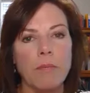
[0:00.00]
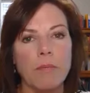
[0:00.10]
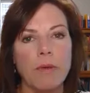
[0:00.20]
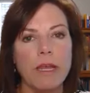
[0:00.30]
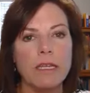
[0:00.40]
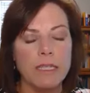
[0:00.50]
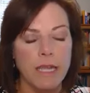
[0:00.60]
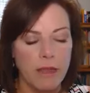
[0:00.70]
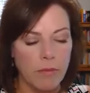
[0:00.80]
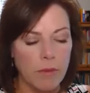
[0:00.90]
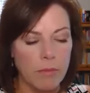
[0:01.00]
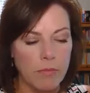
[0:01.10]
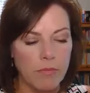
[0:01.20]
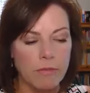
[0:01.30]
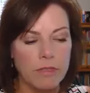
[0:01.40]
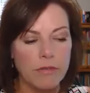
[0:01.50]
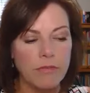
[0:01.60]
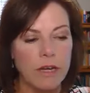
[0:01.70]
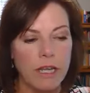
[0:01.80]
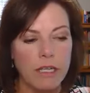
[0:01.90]
bringing together people from
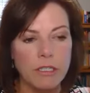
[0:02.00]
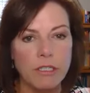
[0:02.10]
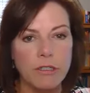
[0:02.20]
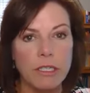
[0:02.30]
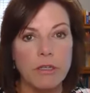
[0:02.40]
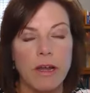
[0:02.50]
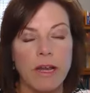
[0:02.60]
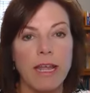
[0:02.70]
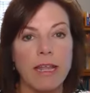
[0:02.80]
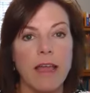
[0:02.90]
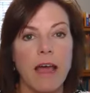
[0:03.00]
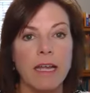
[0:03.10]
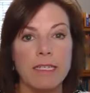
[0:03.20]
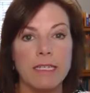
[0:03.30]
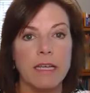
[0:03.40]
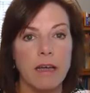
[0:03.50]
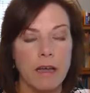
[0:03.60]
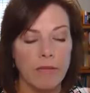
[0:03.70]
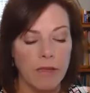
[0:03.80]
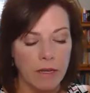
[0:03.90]
different industries. I like the idea
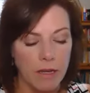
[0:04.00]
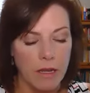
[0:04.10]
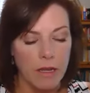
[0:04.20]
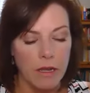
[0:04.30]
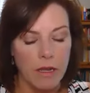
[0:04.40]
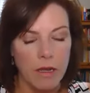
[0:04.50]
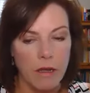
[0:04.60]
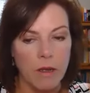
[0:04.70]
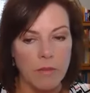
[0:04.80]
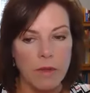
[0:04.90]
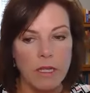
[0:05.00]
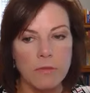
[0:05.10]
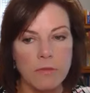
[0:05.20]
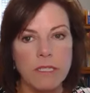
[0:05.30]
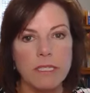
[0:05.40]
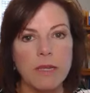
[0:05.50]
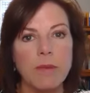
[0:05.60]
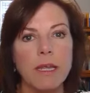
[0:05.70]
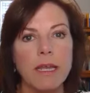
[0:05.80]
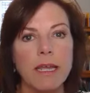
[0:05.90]
of it, because we
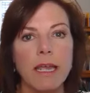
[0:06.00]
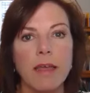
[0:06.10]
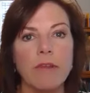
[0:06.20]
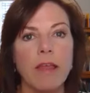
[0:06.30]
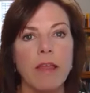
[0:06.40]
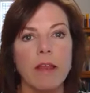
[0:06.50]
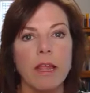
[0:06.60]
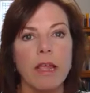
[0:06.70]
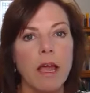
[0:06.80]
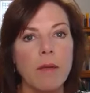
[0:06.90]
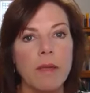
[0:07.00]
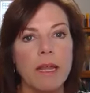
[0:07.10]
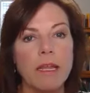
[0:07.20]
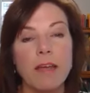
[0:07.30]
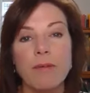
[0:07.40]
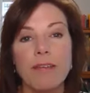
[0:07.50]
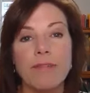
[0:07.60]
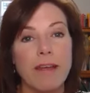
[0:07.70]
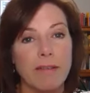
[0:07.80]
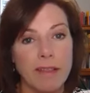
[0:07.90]
seemingly have nothing in common, and yet we
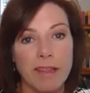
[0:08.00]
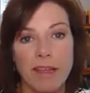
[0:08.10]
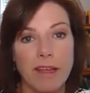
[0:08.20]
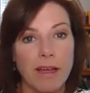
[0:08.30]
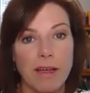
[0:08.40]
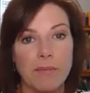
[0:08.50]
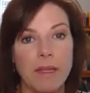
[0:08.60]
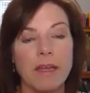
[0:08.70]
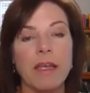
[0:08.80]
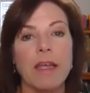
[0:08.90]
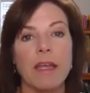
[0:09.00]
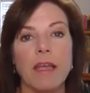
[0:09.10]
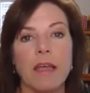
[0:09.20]
have everything in common. And